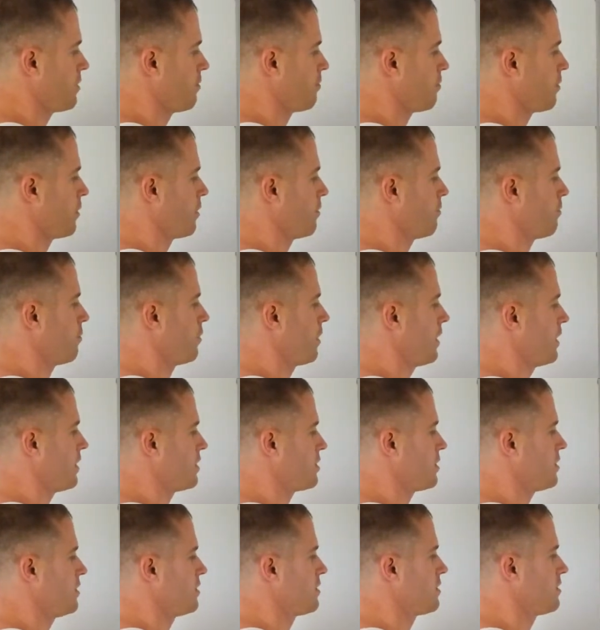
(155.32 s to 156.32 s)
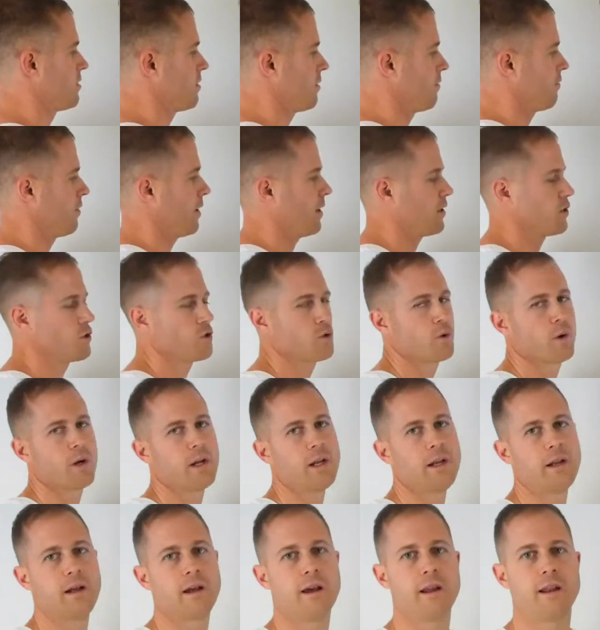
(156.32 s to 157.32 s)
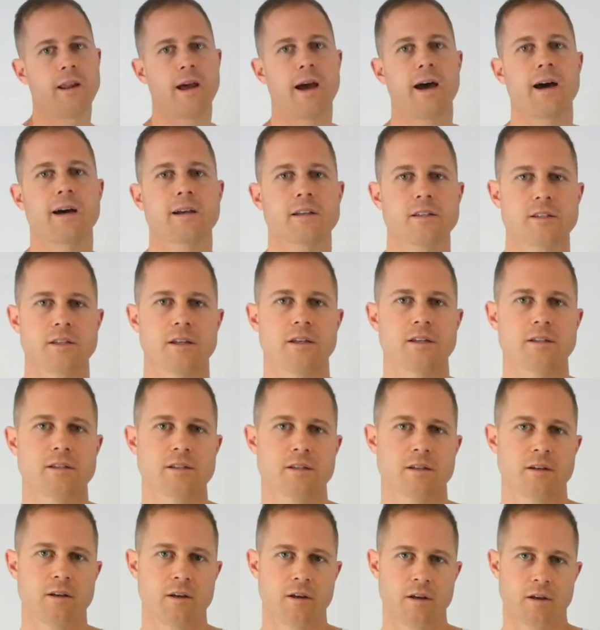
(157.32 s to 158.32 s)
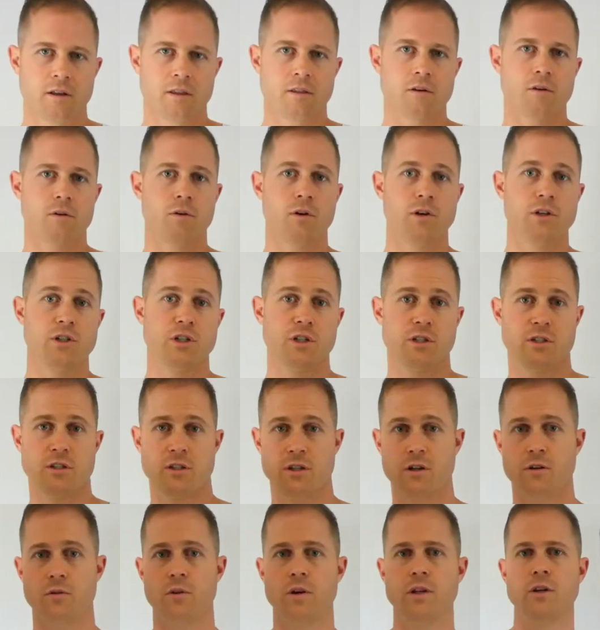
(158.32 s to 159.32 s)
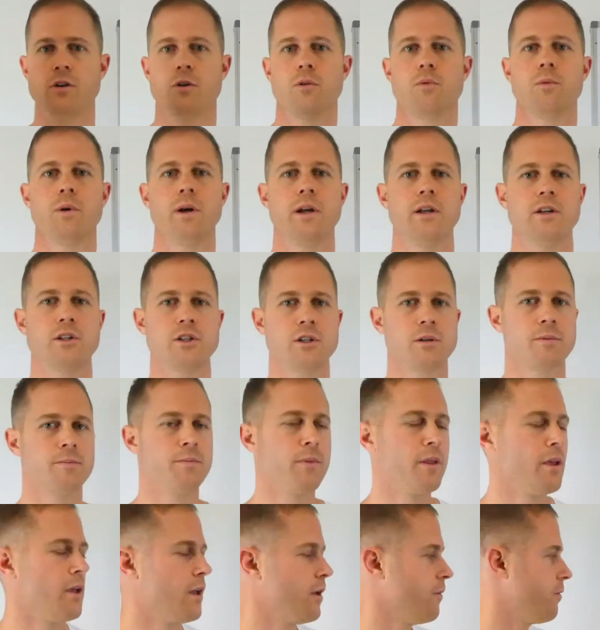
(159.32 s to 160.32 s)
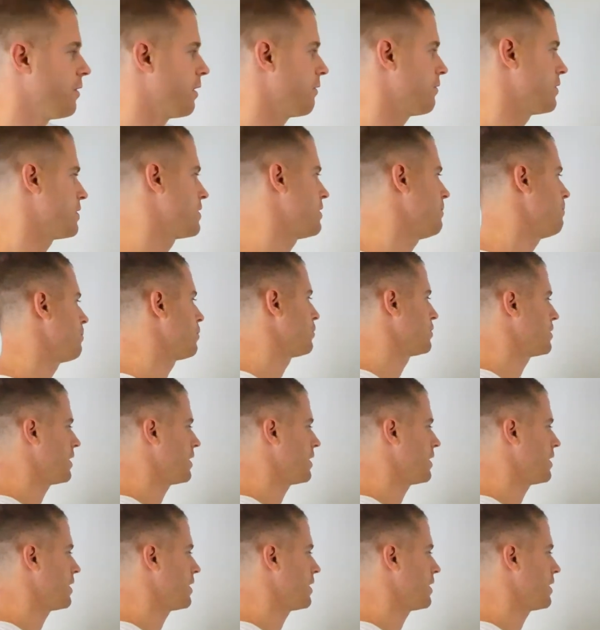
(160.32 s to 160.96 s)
the bottom branches of that tree and access the oranges that are in your reach. If you have a simple